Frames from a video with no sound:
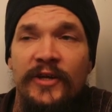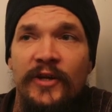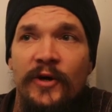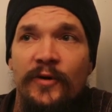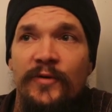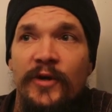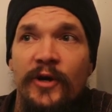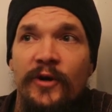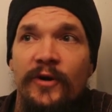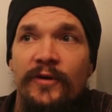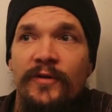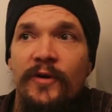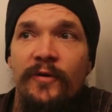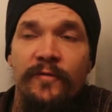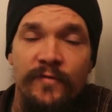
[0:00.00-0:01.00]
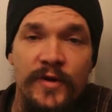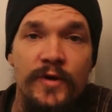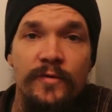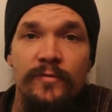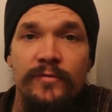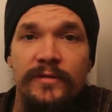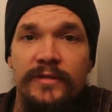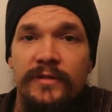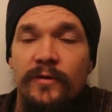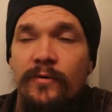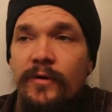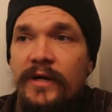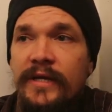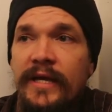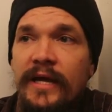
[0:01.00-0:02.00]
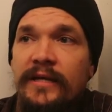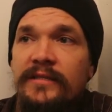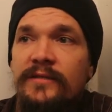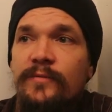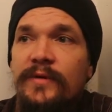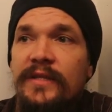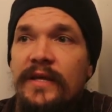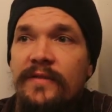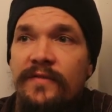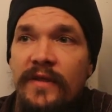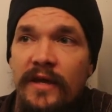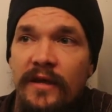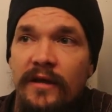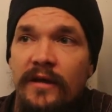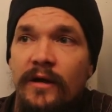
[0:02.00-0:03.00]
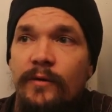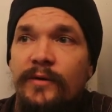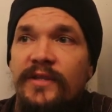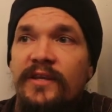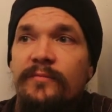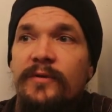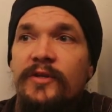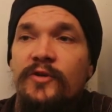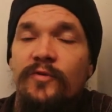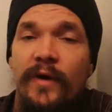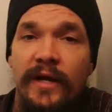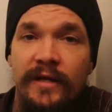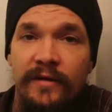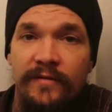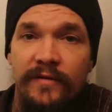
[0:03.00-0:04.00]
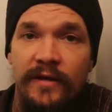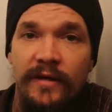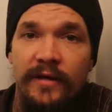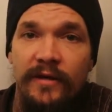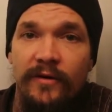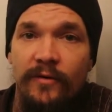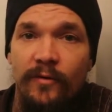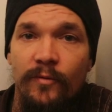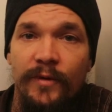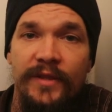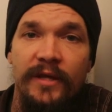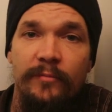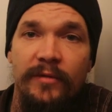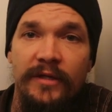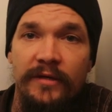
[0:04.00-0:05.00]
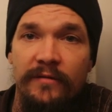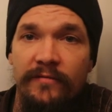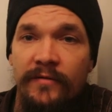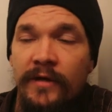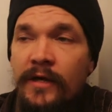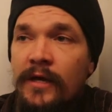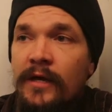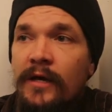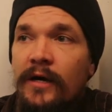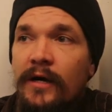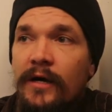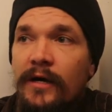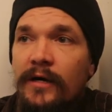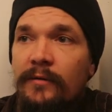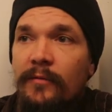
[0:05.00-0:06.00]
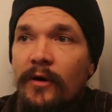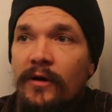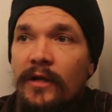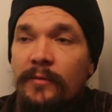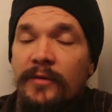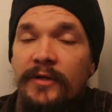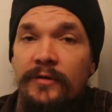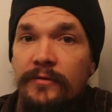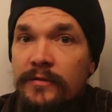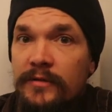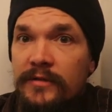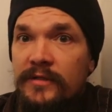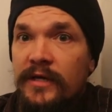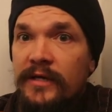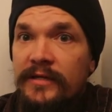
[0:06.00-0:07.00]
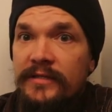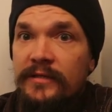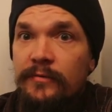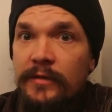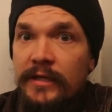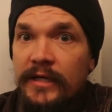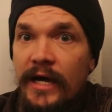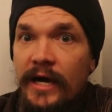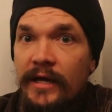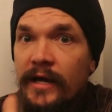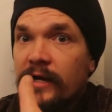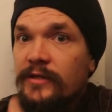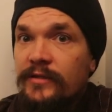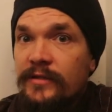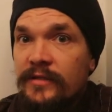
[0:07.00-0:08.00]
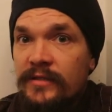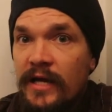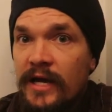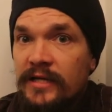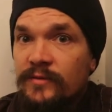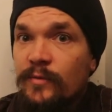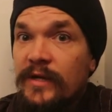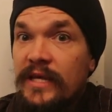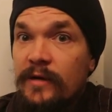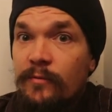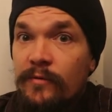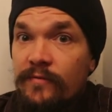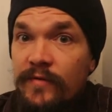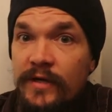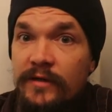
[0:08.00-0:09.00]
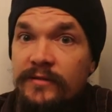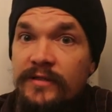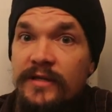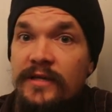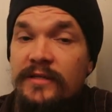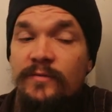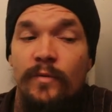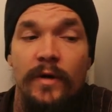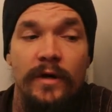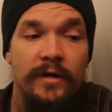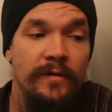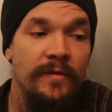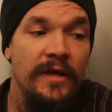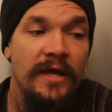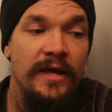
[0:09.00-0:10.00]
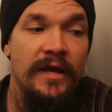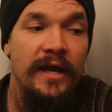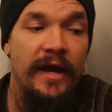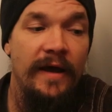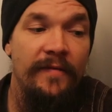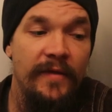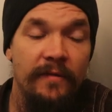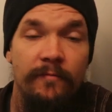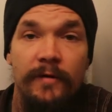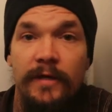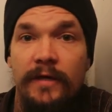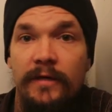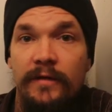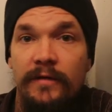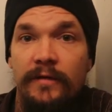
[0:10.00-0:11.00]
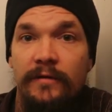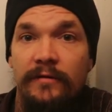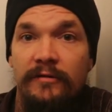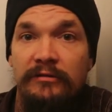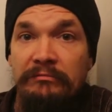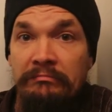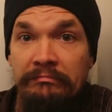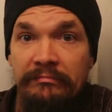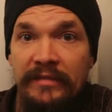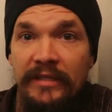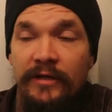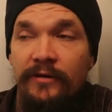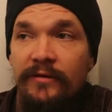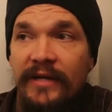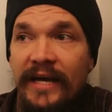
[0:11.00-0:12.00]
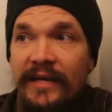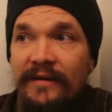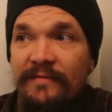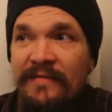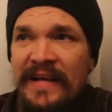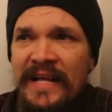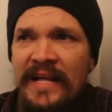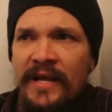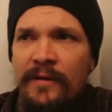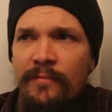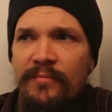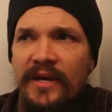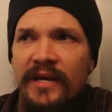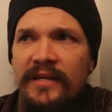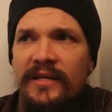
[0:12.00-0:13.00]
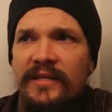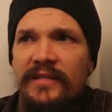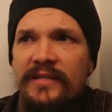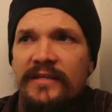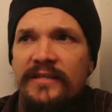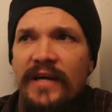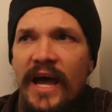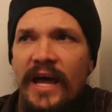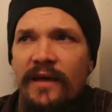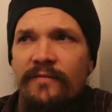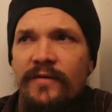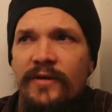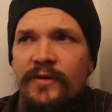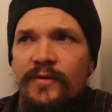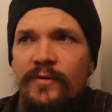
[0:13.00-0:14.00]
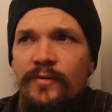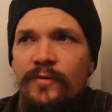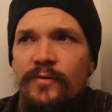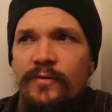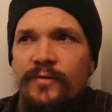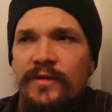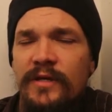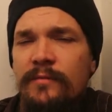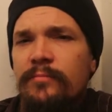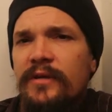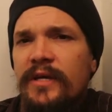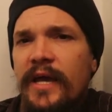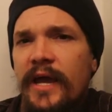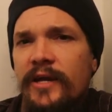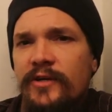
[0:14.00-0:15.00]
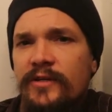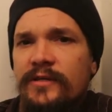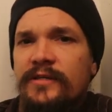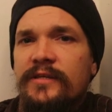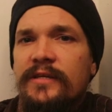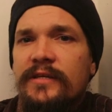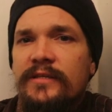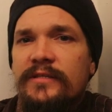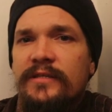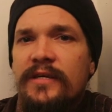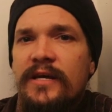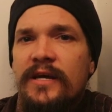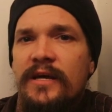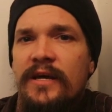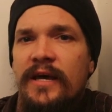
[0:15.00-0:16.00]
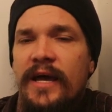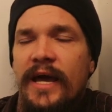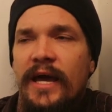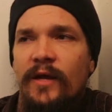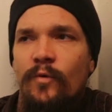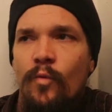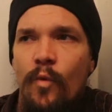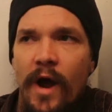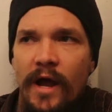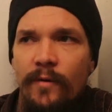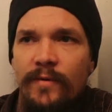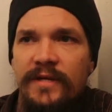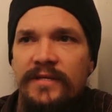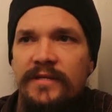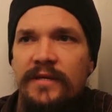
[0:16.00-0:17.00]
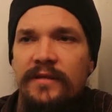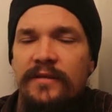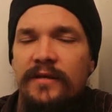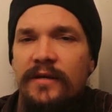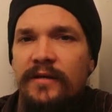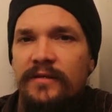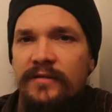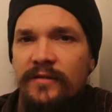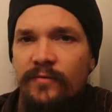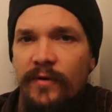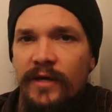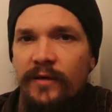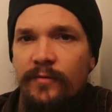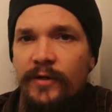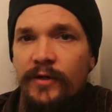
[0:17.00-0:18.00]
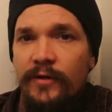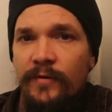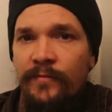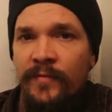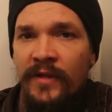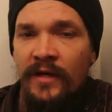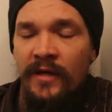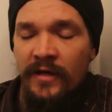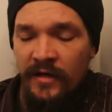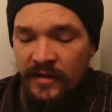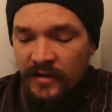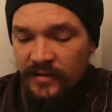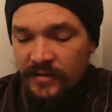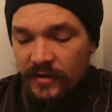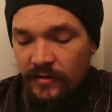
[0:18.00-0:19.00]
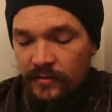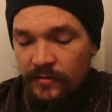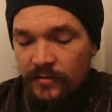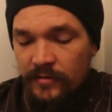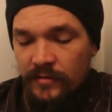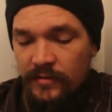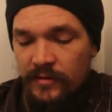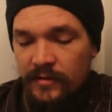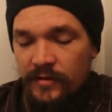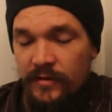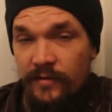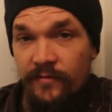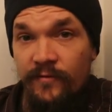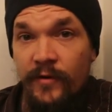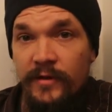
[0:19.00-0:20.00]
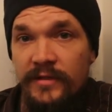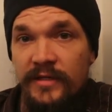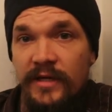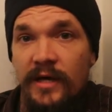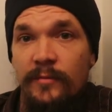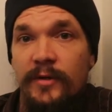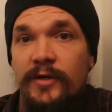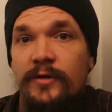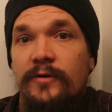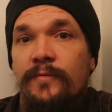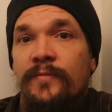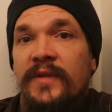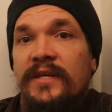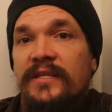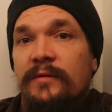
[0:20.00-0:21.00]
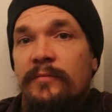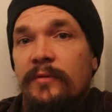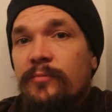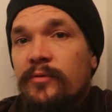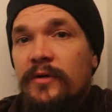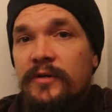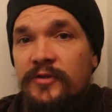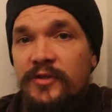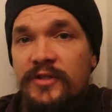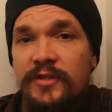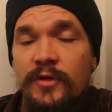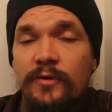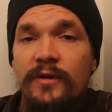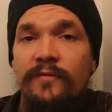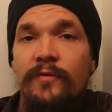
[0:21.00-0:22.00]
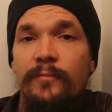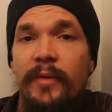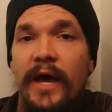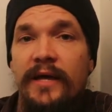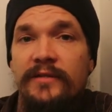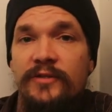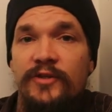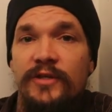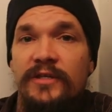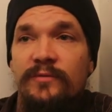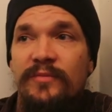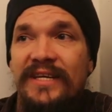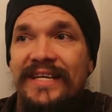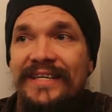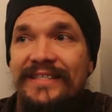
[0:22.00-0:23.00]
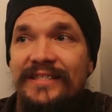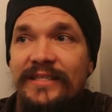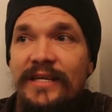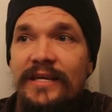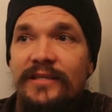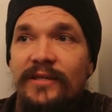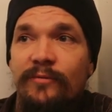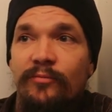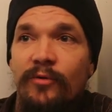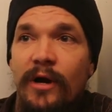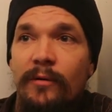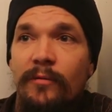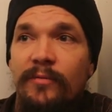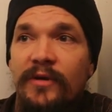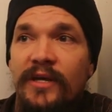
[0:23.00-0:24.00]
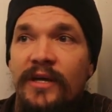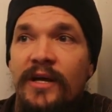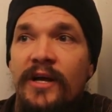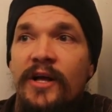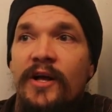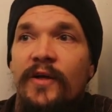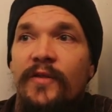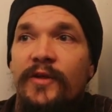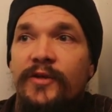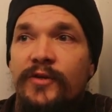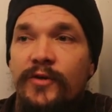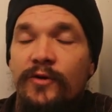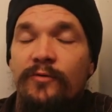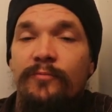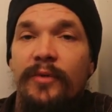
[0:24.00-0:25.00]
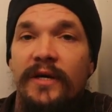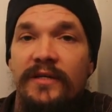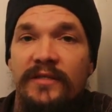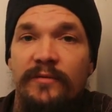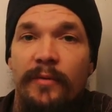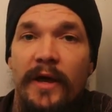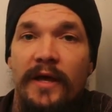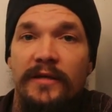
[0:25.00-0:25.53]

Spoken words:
their views, or against what they think, or what they've been trained to think, or what they believe. All I'm going to do is just kind of see what God actually says, what he reveals in his word, and then we can, kind of begin to dive into the implications of this and why we see things the way that we do. So the first thing I'm going to do is I'm going to pull out just two different passages, because these are probably the two best